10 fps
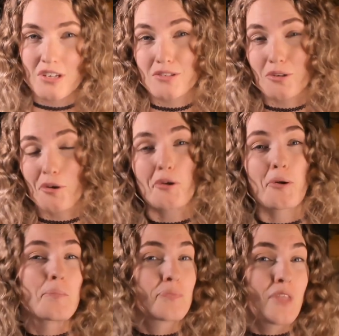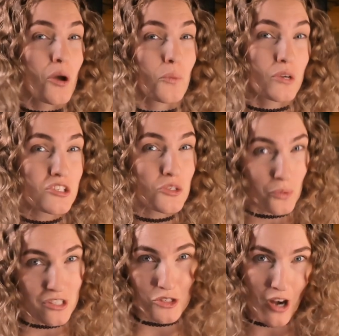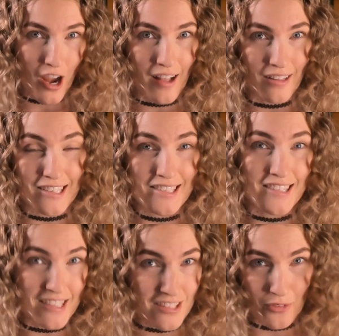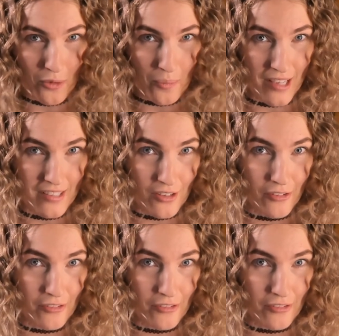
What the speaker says: So which witch trial is this film based off?